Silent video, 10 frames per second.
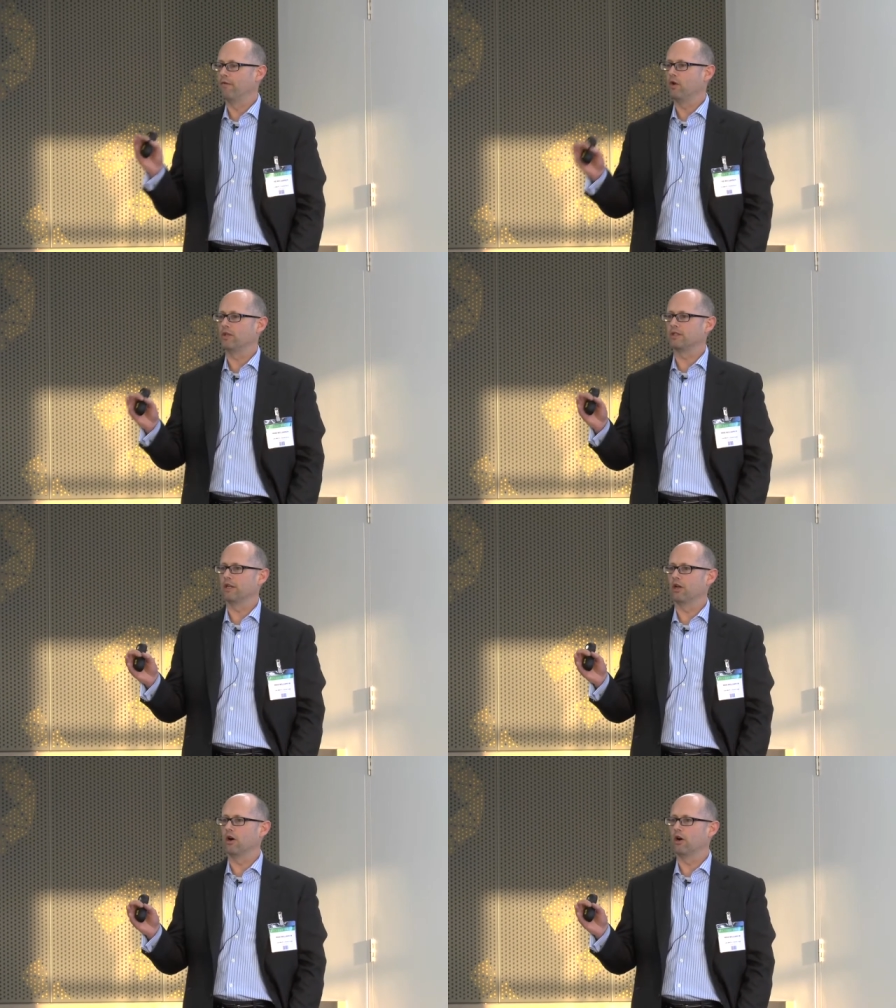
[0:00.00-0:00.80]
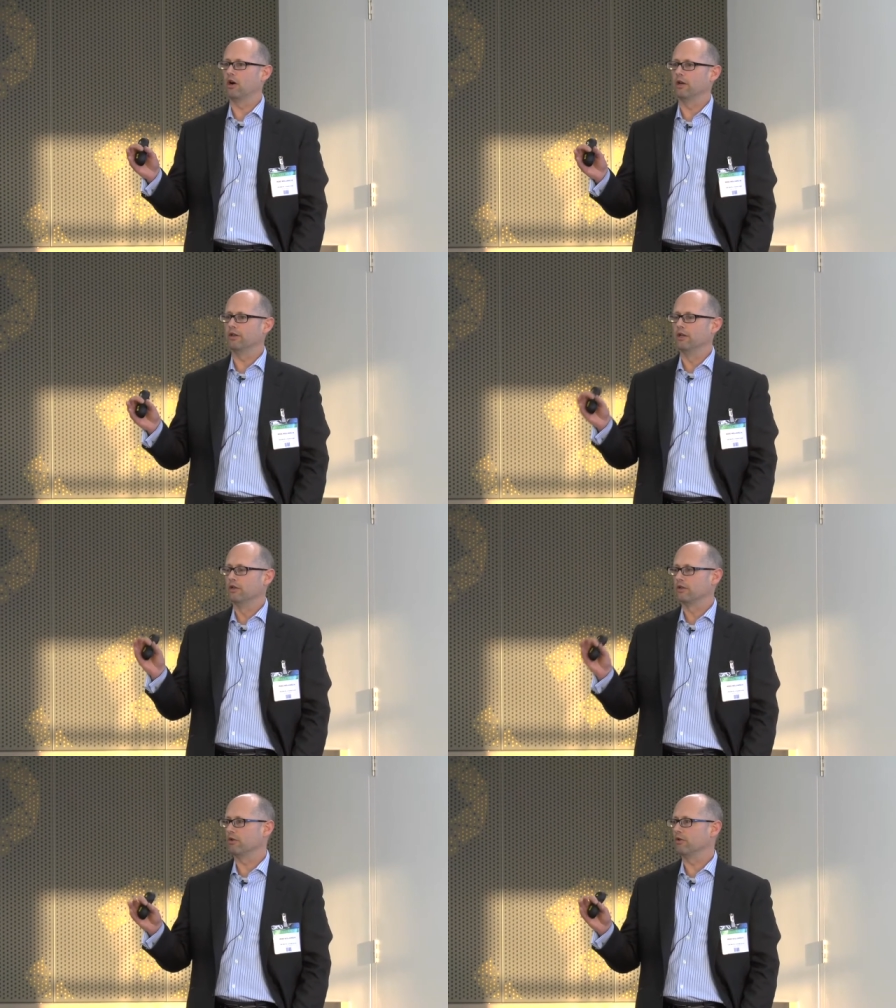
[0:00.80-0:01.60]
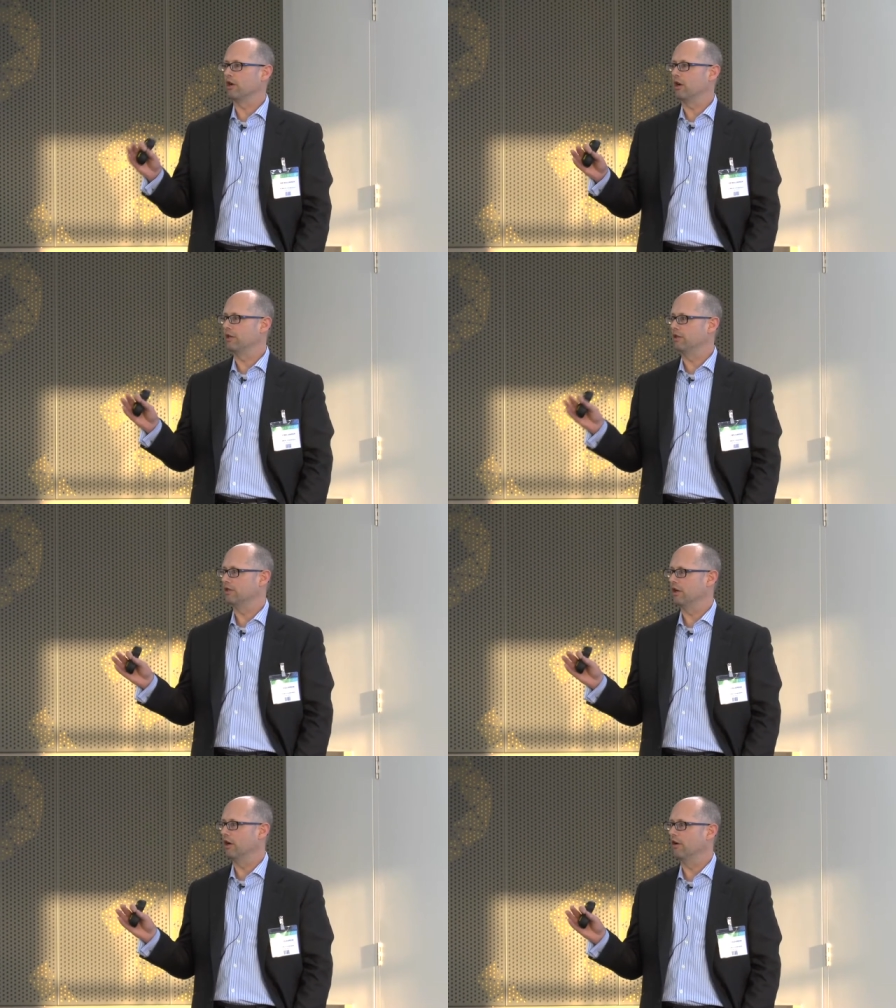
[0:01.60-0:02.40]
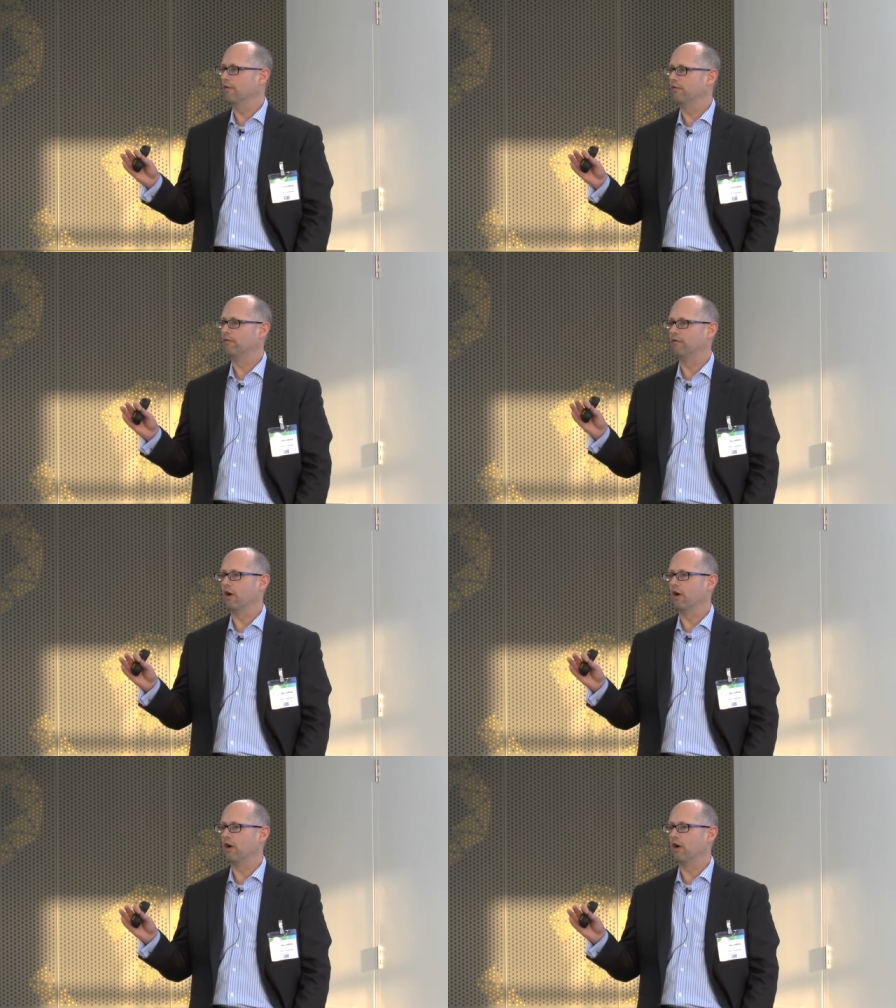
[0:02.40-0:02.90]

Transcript: focusing on certain kinds of,